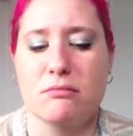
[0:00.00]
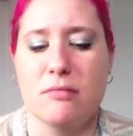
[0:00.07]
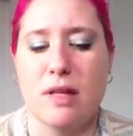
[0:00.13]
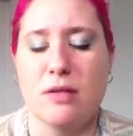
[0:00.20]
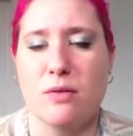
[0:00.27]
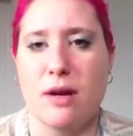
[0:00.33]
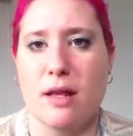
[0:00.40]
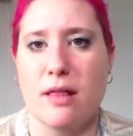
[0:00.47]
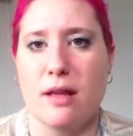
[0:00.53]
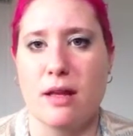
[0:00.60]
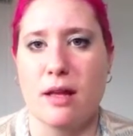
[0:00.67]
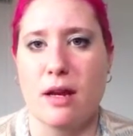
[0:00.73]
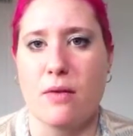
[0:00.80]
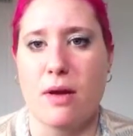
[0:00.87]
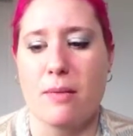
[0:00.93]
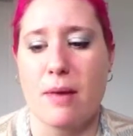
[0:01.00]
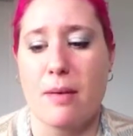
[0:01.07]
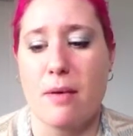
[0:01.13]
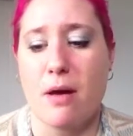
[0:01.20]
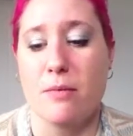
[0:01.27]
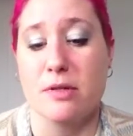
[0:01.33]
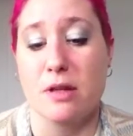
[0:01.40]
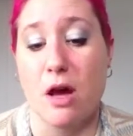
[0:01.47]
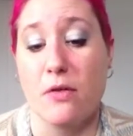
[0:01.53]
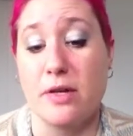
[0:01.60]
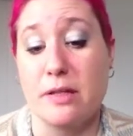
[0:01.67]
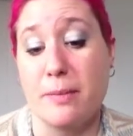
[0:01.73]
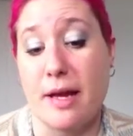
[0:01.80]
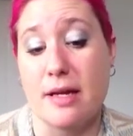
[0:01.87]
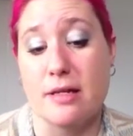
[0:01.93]
That's what I think anyway. My mom was
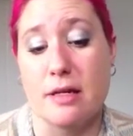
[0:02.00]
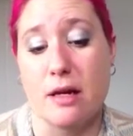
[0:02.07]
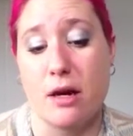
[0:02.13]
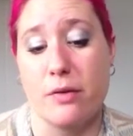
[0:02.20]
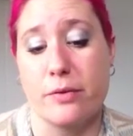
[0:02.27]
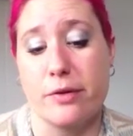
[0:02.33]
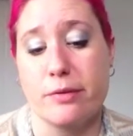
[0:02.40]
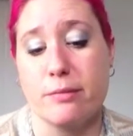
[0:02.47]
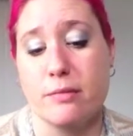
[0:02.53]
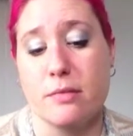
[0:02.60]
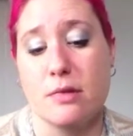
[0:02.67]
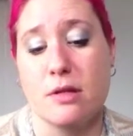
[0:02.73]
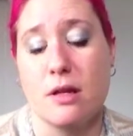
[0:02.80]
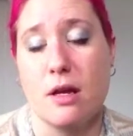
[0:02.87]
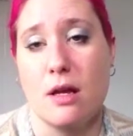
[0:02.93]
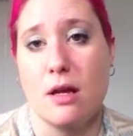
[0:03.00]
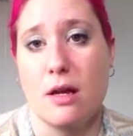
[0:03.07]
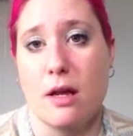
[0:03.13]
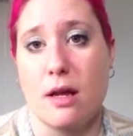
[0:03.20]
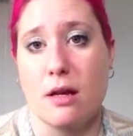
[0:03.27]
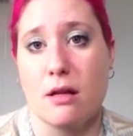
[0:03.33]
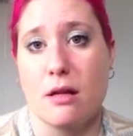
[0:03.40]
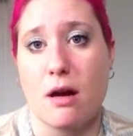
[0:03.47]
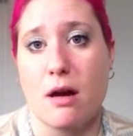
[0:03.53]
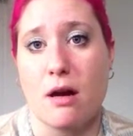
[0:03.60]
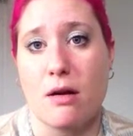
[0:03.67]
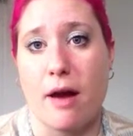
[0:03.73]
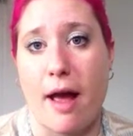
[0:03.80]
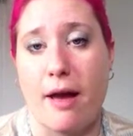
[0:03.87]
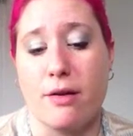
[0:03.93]
always painting our rooms and
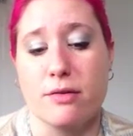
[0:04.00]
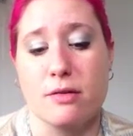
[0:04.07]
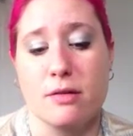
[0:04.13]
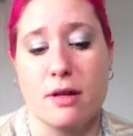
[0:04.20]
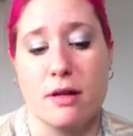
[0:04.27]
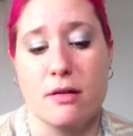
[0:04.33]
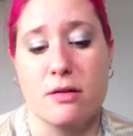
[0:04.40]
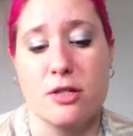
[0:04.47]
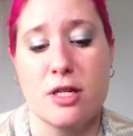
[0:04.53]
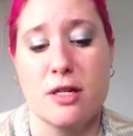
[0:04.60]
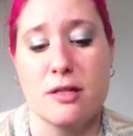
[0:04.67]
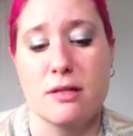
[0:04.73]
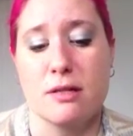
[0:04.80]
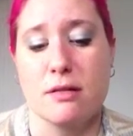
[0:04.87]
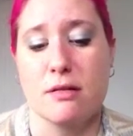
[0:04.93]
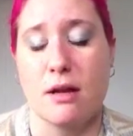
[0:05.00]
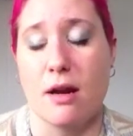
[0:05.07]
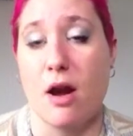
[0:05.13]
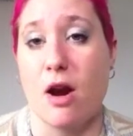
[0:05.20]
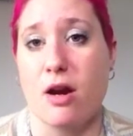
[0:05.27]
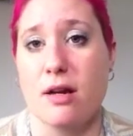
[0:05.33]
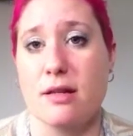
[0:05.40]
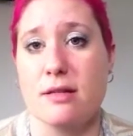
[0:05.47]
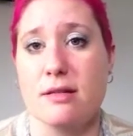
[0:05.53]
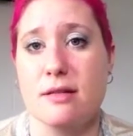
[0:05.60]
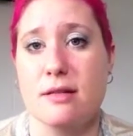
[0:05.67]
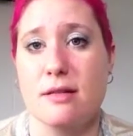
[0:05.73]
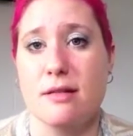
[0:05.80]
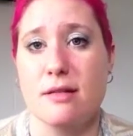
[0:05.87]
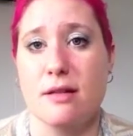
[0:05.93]
our house, and she's an
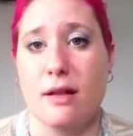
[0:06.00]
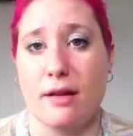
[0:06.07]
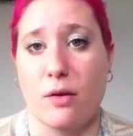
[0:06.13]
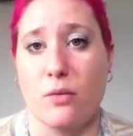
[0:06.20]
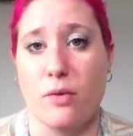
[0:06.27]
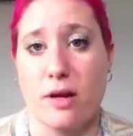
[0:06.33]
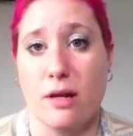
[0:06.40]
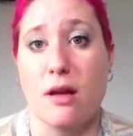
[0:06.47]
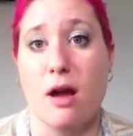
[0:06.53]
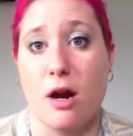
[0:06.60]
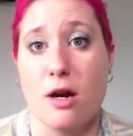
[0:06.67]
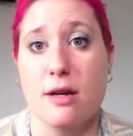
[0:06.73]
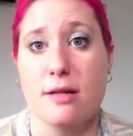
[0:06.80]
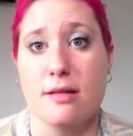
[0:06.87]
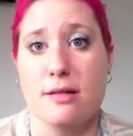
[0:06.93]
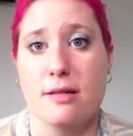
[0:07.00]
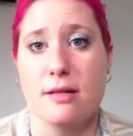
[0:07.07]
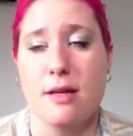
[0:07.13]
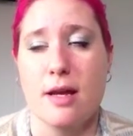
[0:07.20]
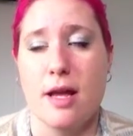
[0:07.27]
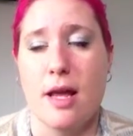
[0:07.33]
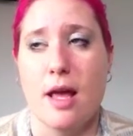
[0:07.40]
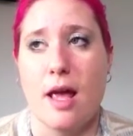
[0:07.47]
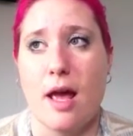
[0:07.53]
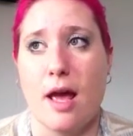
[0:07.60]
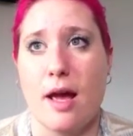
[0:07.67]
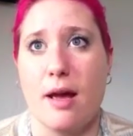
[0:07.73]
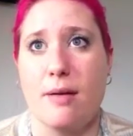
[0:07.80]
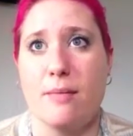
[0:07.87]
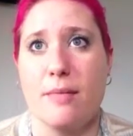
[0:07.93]
artist, like a real artist.
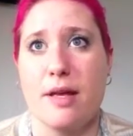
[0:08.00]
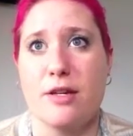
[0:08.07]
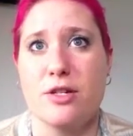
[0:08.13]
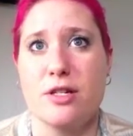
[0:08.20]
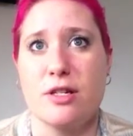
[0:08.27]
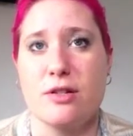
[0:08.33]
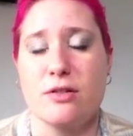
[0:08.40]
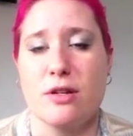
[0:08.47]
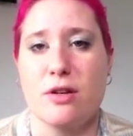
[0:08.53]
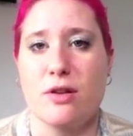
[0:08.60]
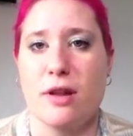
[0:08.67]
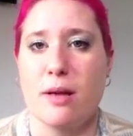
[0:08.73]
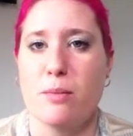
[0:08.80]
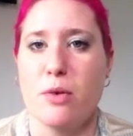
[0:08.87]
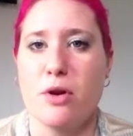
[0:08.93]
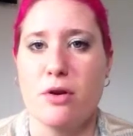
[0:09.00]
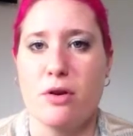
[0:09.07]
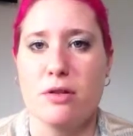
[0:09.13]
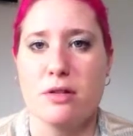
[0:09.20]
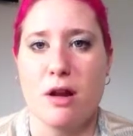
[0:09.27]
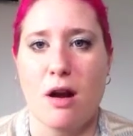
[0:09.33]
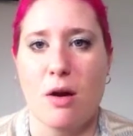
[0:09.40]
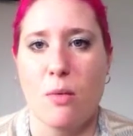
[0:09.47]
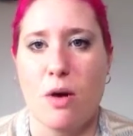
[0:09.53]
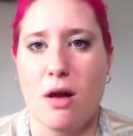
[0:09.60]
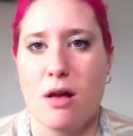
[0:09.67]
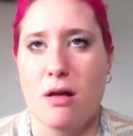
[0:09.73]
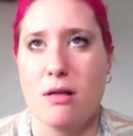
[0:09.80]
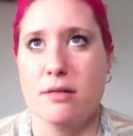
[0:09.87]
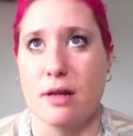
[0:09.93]
And she used to do like murals on our
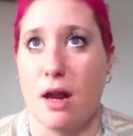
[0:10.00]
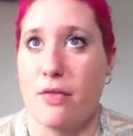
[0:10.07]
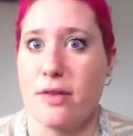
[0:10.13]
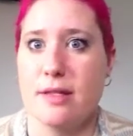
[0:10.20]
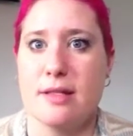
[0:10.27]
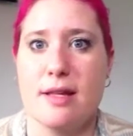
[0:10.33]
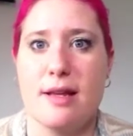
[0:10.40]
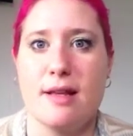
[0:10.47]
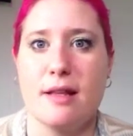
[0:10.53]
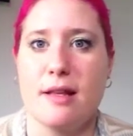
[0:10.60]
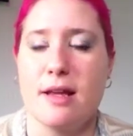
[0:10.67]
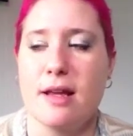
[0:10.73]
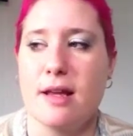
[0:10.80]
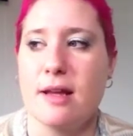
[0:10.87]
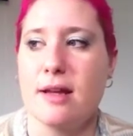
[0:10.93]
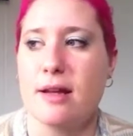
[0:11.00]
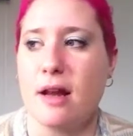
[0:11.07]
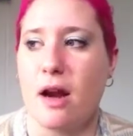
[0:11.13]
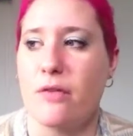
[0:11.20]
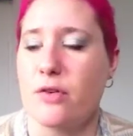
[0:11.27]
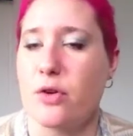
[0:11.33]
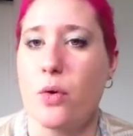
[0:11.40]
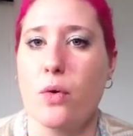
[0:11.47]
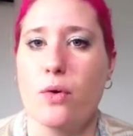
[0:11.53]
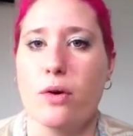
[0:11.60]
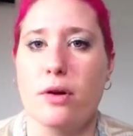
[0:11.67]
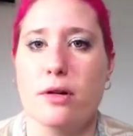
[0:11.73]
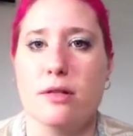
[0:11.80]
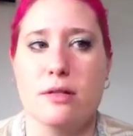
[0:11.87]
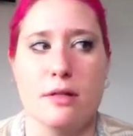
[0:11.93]
walls and on the ceiling and on the
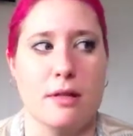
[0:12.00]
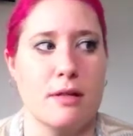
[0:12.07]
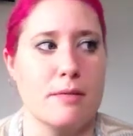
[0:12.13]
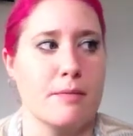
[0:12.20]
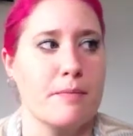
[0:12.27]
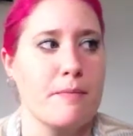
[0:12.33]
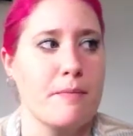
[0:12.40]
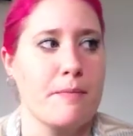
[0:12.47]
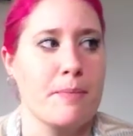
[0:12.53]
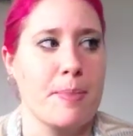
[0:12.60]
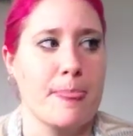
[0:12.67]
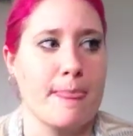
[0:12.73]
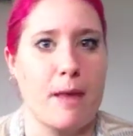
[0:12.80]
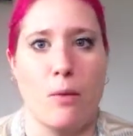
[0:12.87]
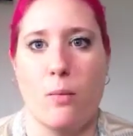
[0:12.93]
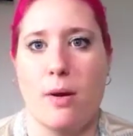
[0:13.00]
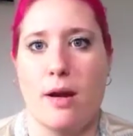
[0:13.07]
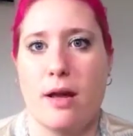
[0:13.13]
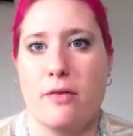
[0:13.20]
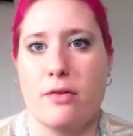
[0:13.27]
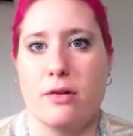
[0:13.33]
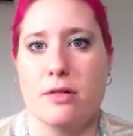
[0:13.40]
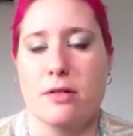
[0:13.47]
doors and whatever.